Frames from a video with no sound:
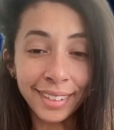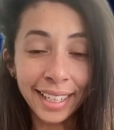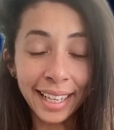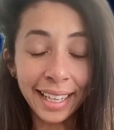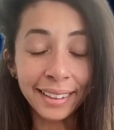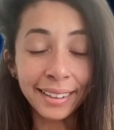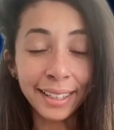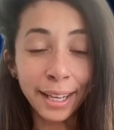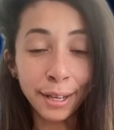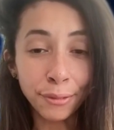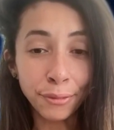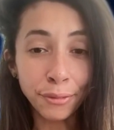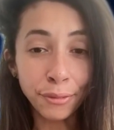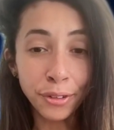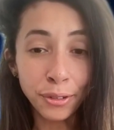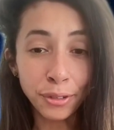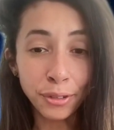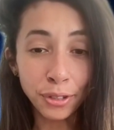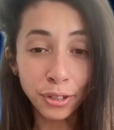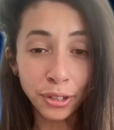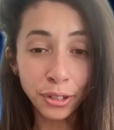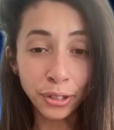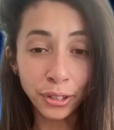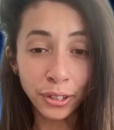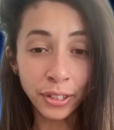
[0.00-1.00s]
And that
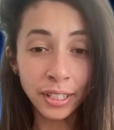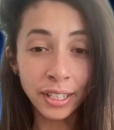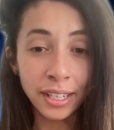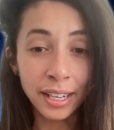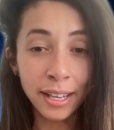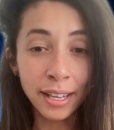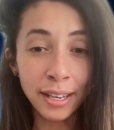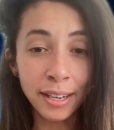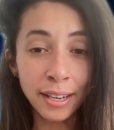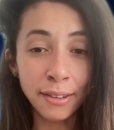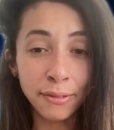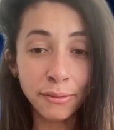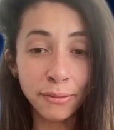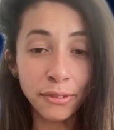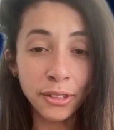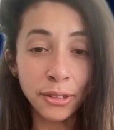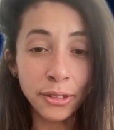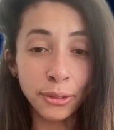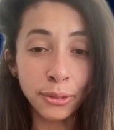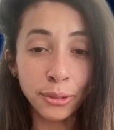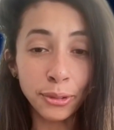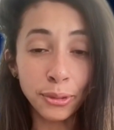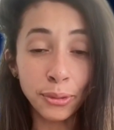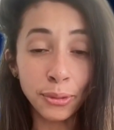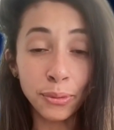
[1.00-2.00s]
feels good and it
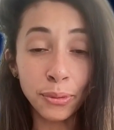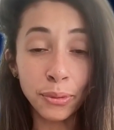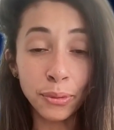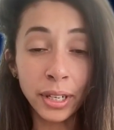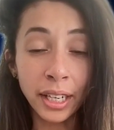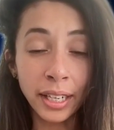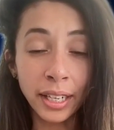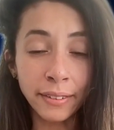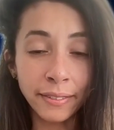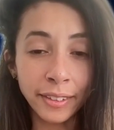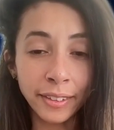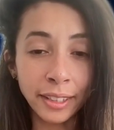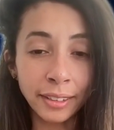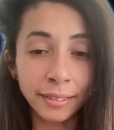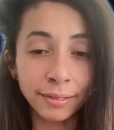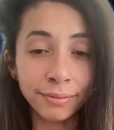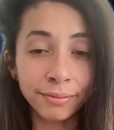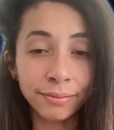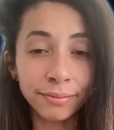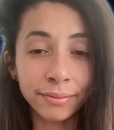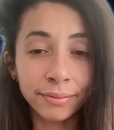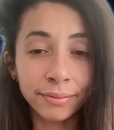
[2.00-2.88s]
feels relieving.